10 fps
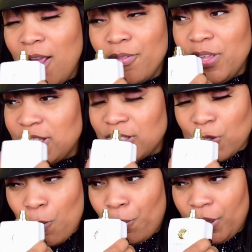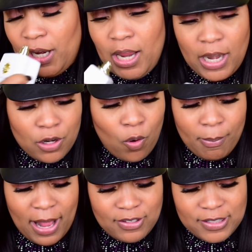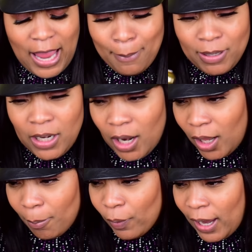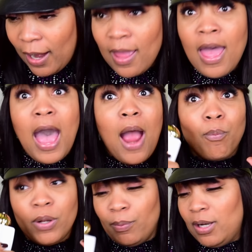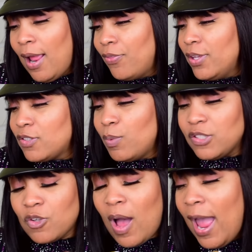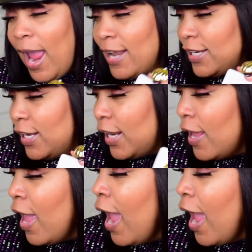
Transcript: This is so pretty. And I know I'm not just hyping it up. Okay. I really, really like this one. So I had to get it.